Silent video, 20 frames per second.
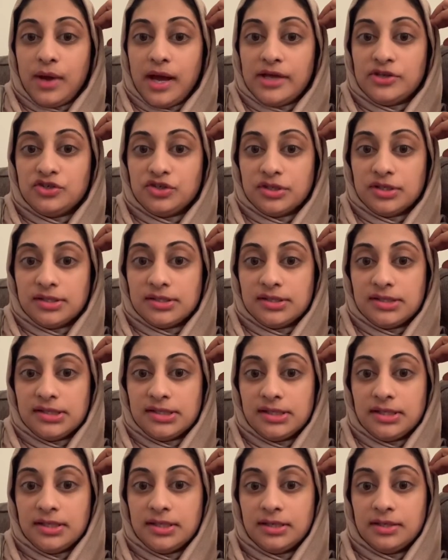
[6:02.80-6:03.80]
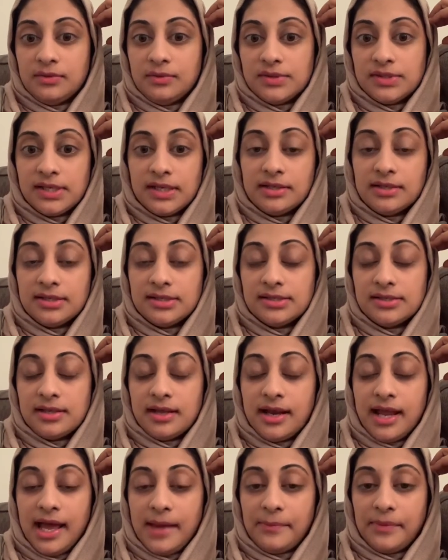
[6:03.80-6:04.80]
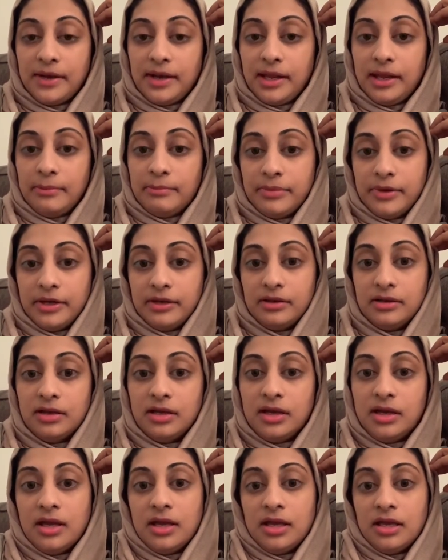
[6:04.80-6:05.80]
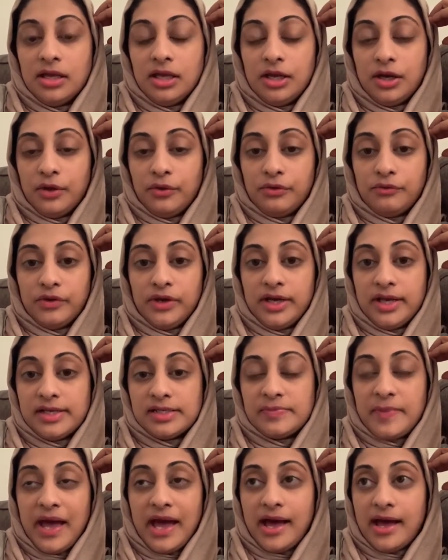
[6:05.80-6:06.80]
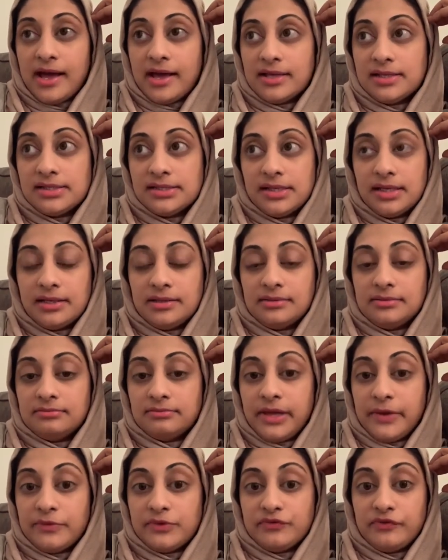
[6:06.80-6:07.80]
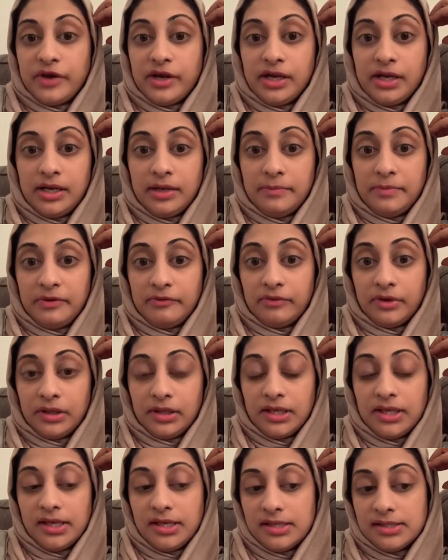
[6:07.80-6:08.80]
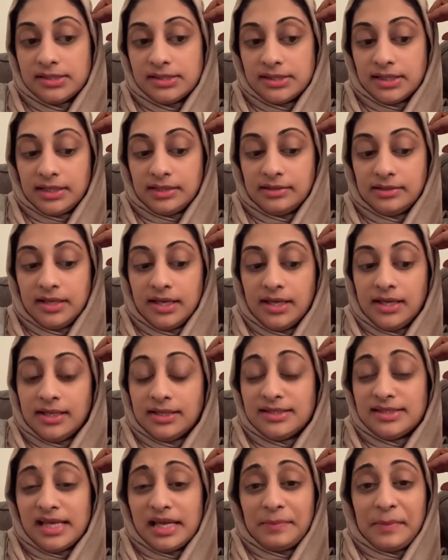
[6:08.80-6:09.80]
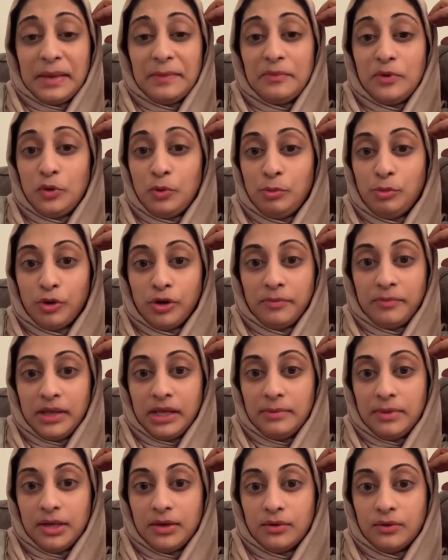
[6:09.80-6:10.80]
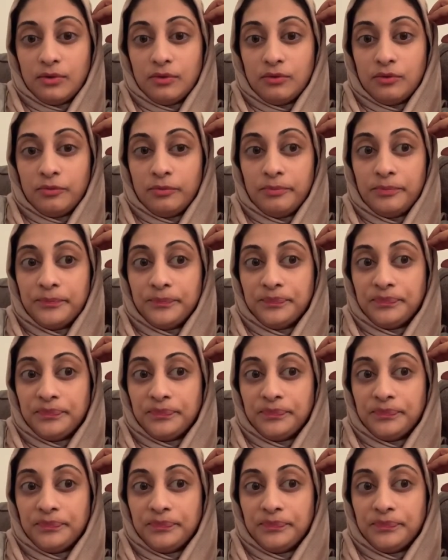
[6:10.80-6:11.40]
I just was like, this is not happening. But 3 days passed, and I was ready to be released and take my newborn baby home.